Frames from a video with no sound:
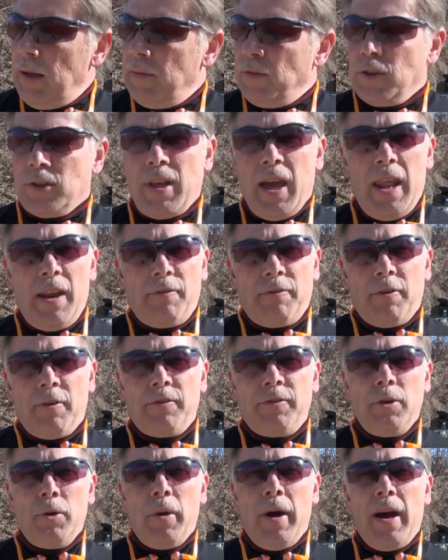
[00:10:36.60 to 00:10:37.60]
Just had it for a
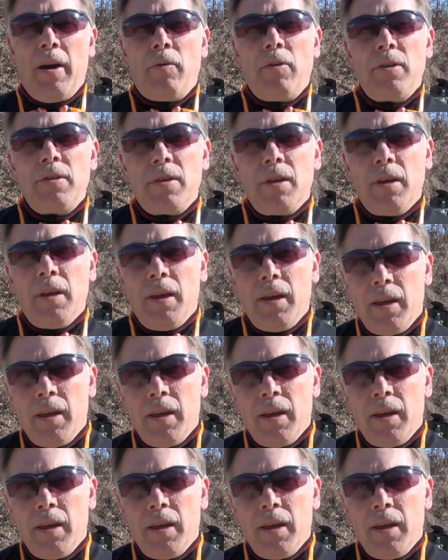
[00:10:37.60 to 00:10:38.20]
few hours.